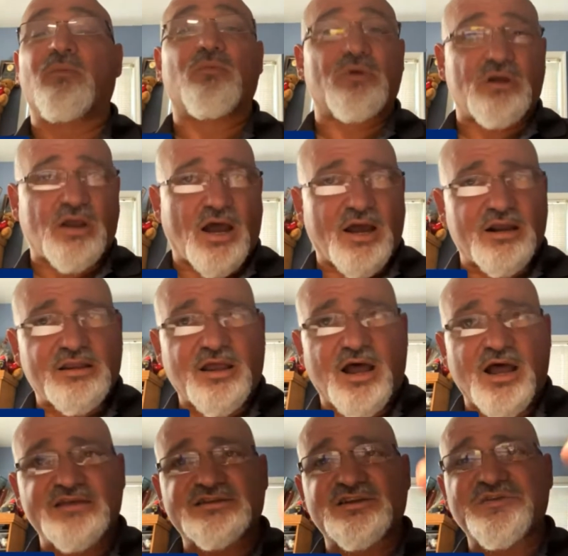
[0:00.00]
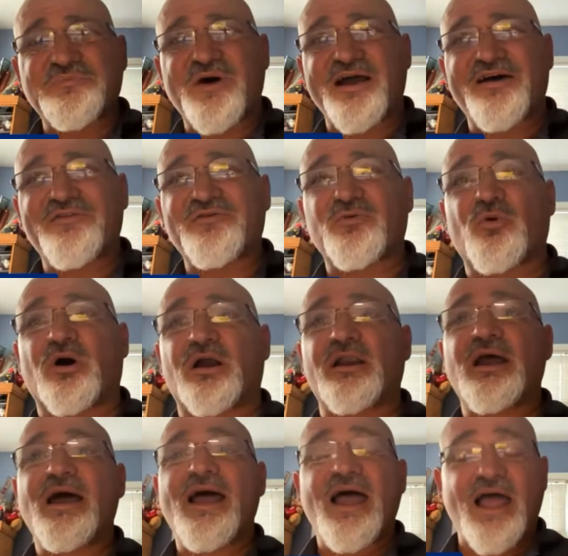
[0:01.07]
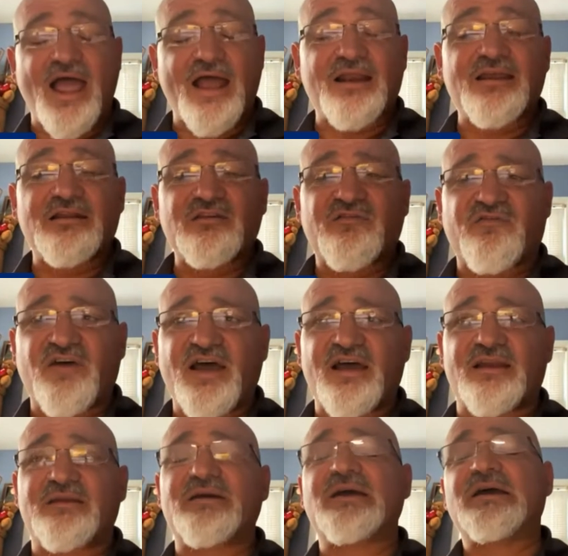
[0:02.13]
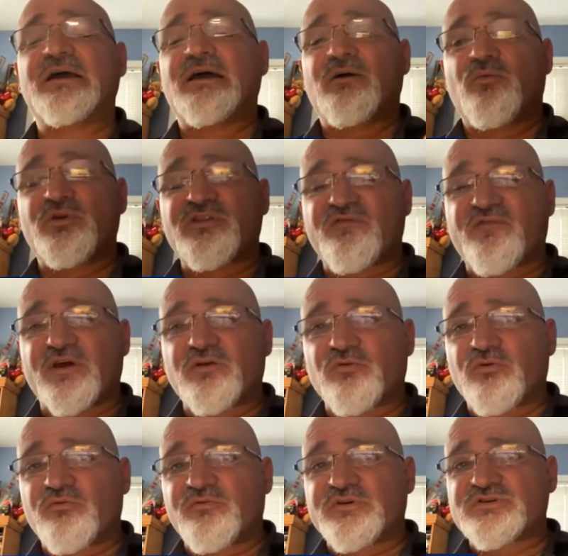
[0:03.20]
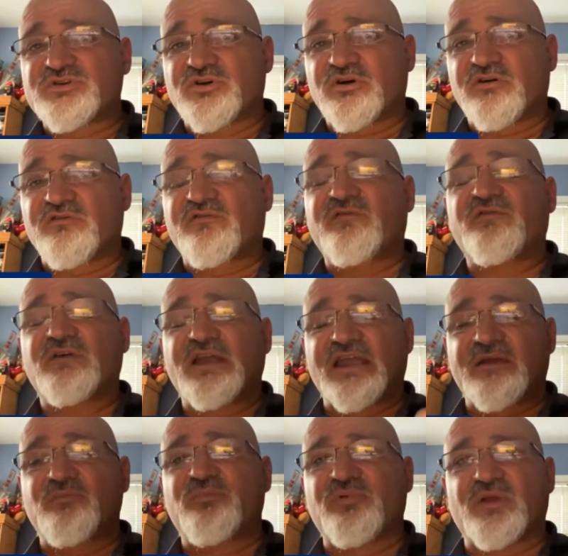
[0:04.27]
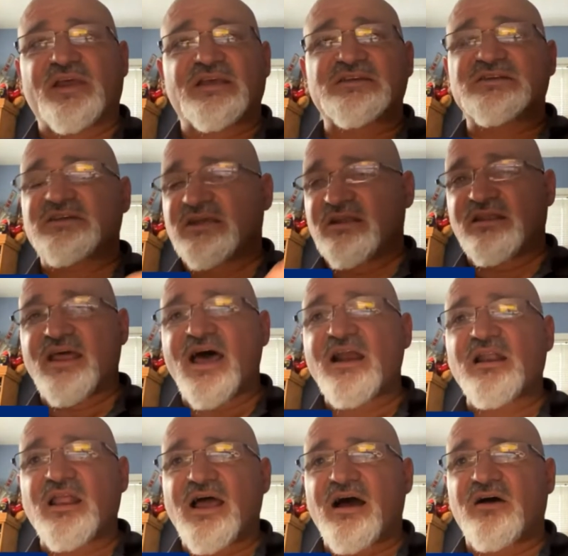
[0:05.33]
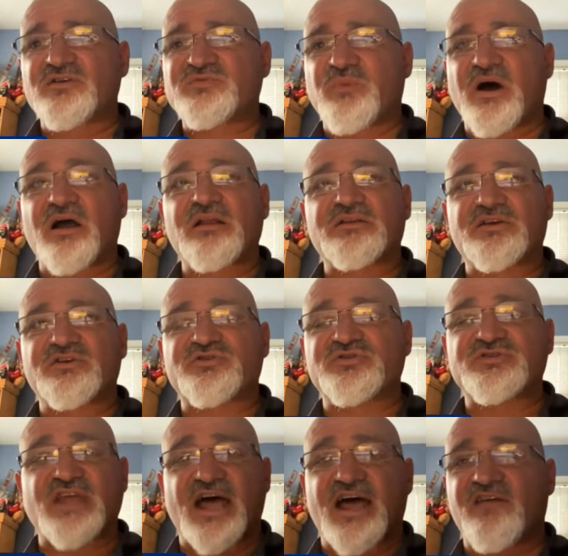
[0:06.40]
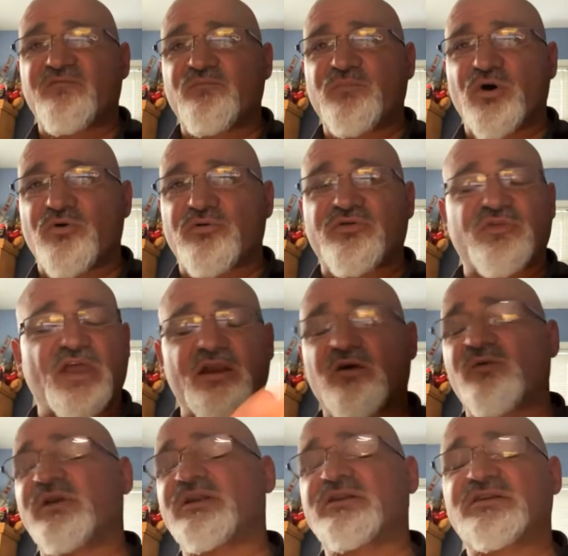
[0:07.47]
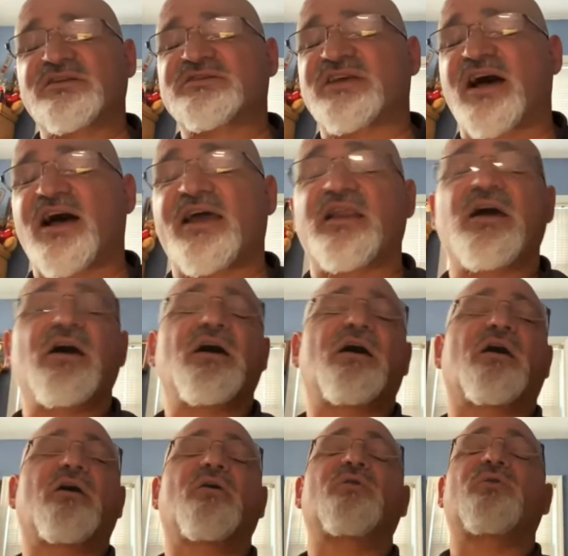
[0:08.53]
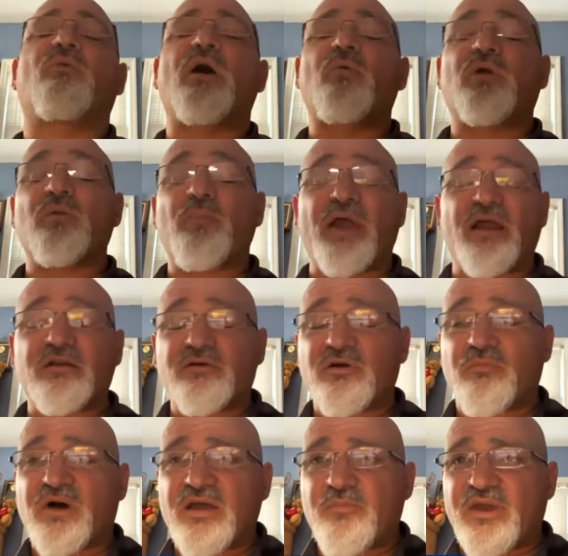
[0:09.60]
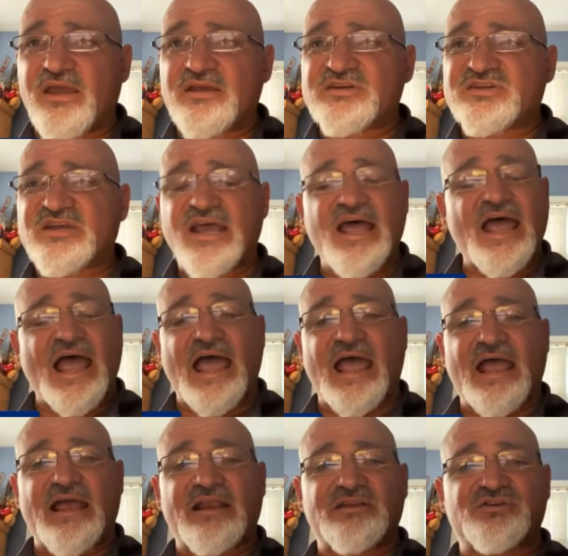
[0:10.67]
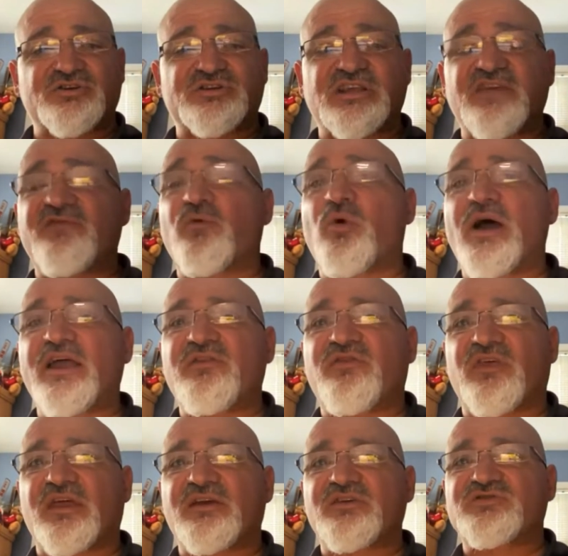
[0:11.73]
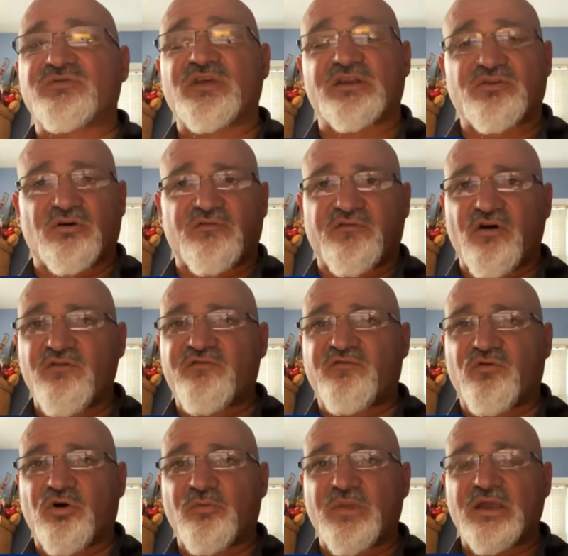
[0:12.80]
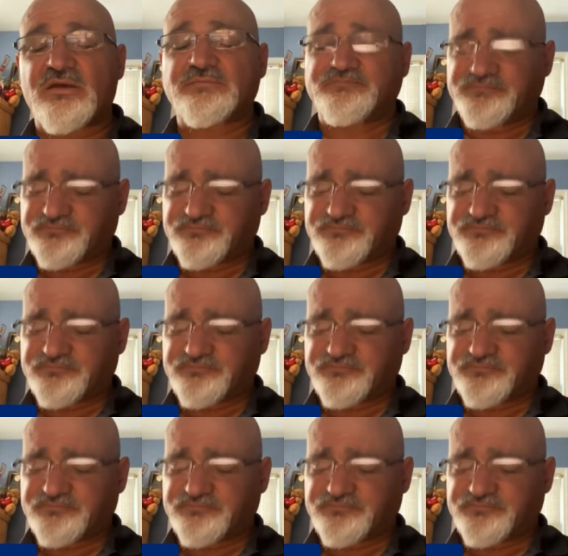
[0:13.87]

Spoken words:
kind of ties into my other one, ending the Fed. With the Federal Reserve in place, that allows politicians to have both. They don't need to decide, oh, do I want to pander to my base and just give away things so that they'll vote for me?